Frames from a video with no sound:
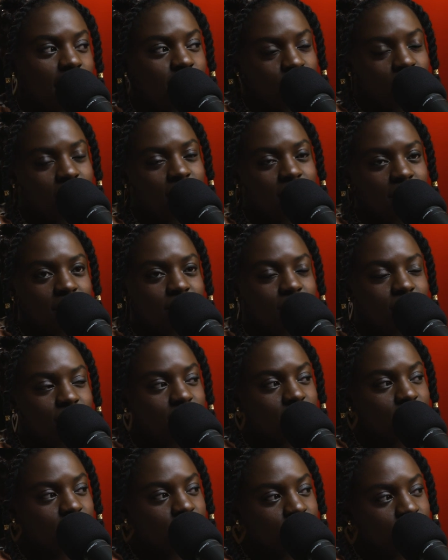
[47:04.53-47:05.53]
I totally get
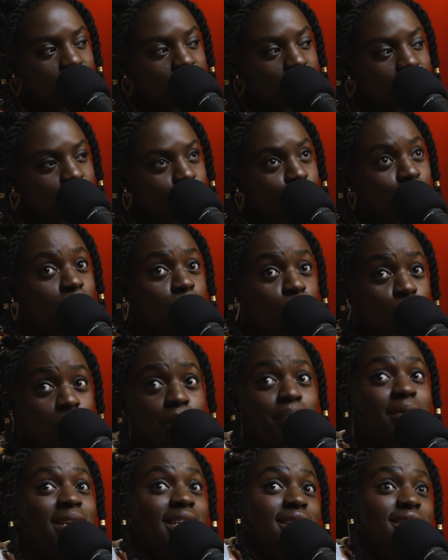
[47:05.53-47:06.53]
you. It
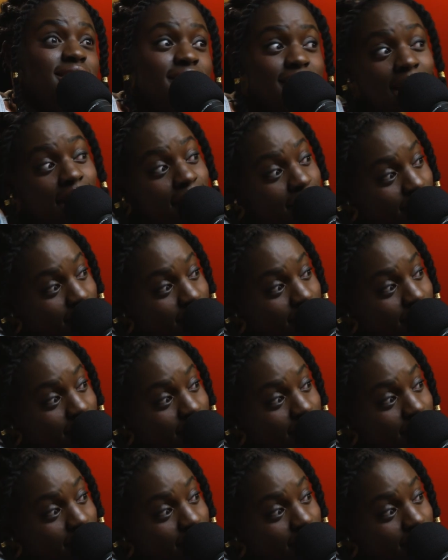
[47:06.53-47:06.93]
would be easier.